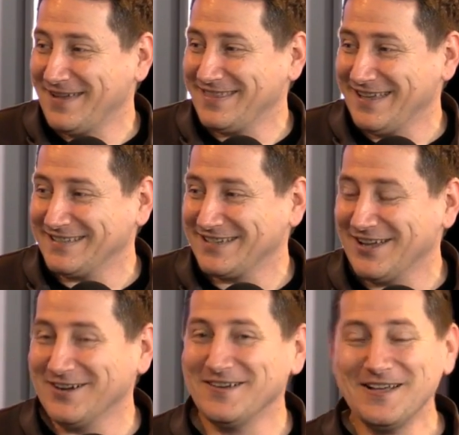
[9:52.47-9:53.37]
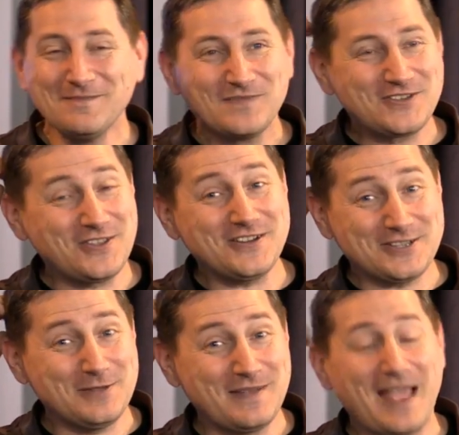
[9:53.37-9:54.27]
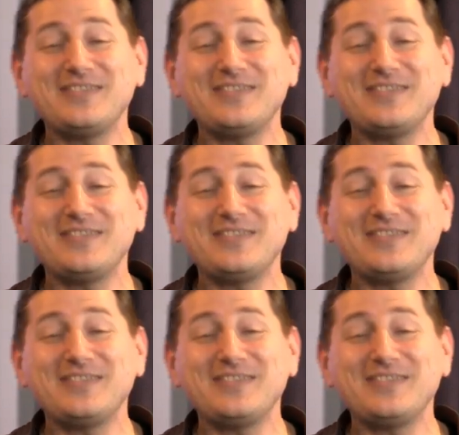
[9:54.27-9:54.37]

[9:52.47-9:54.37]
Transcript: oh, I think. So, I so there's a little bit.